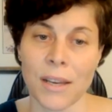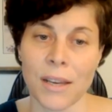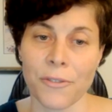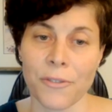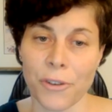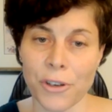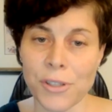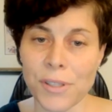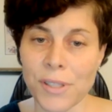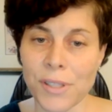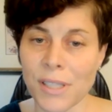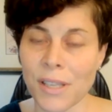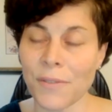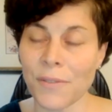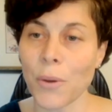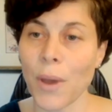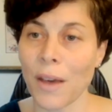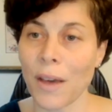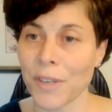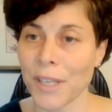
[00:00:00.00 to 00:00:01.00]
First, if
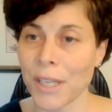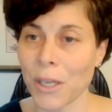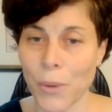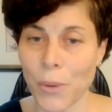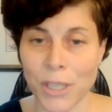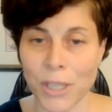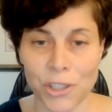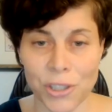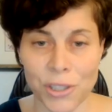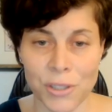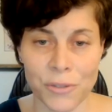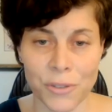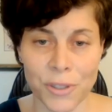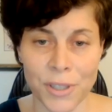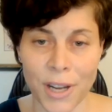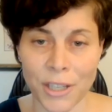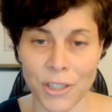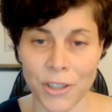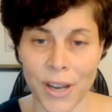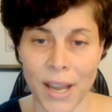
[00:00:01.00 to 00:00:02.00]
you have any questions for
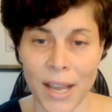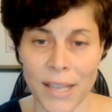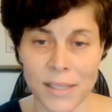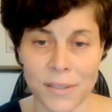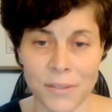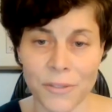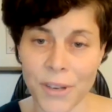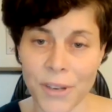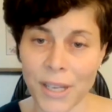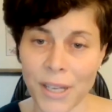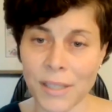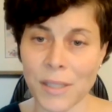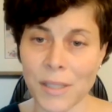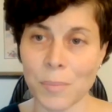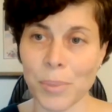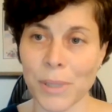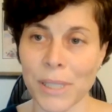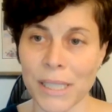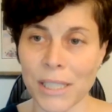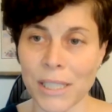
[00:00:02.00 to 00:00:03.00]
Dr.
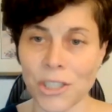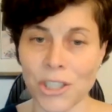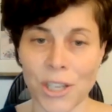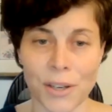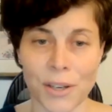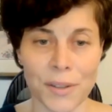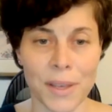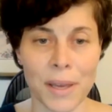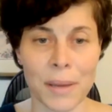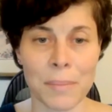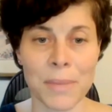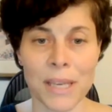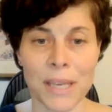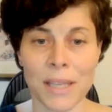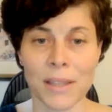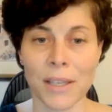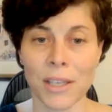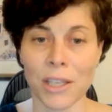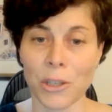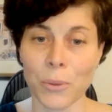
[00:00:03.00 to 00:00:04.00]
Hassenfeld, please share them
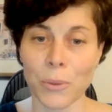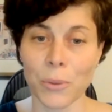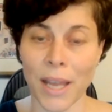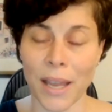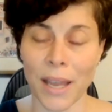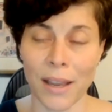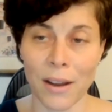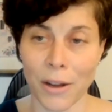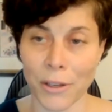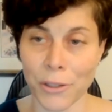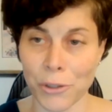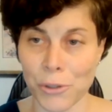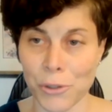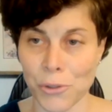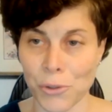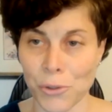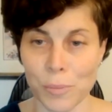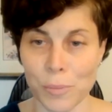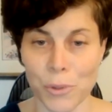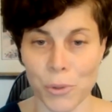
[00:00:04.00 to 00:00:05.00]
in the Q&A on your
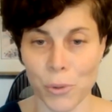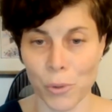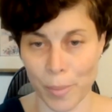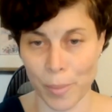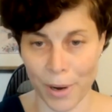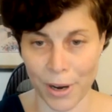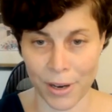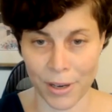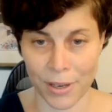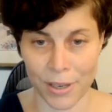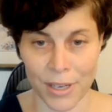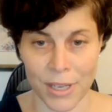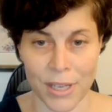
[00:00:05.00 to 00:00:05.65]
Zoom toolbar.